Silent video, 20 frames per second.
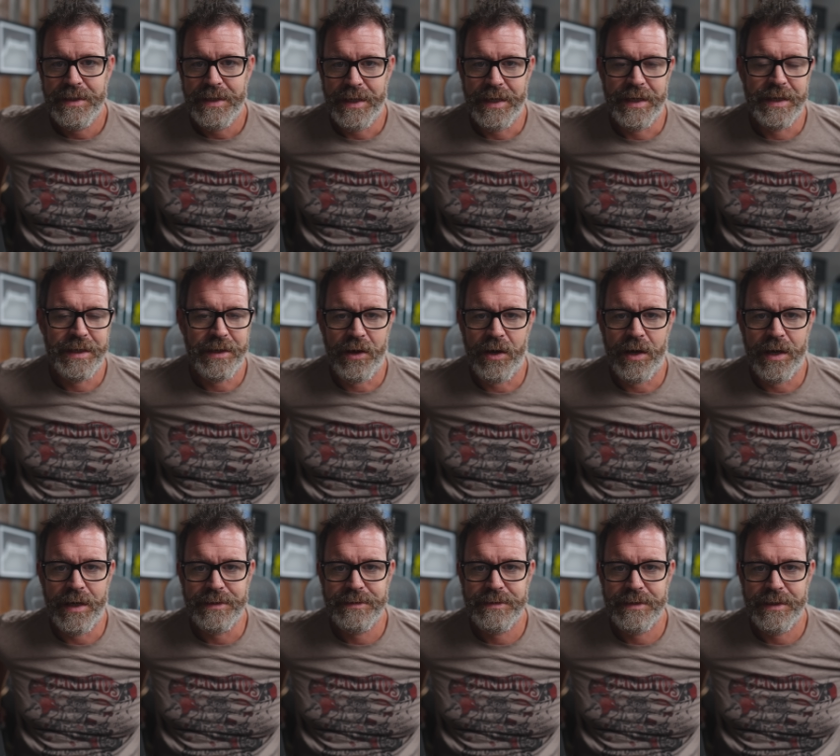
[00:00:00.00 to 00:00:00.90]
and
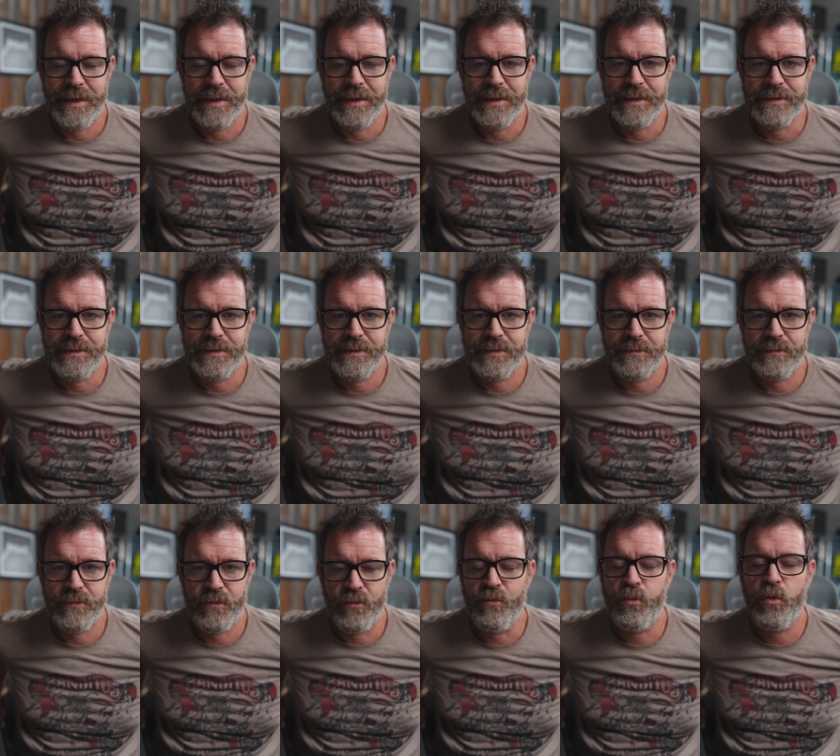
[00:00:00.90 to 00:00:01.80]
hot, and it's
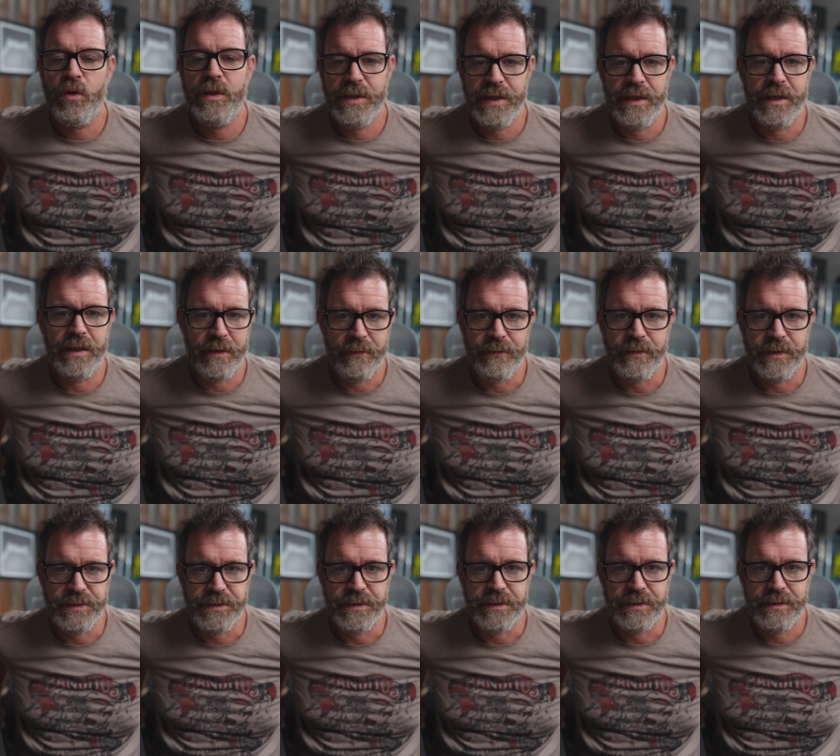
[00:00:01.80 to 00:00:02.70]
really
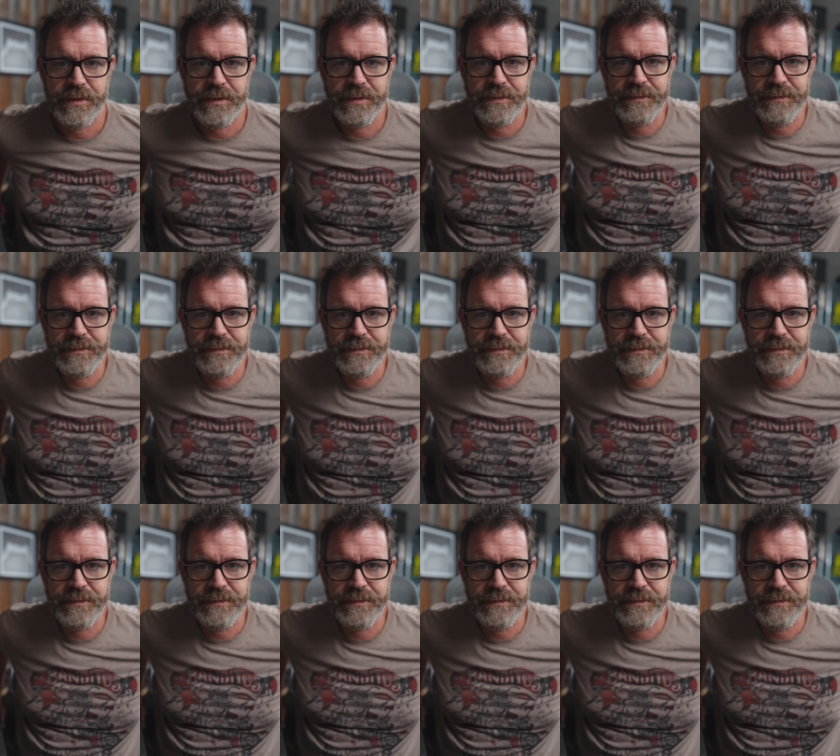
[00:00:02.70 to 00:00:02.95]
inefficient.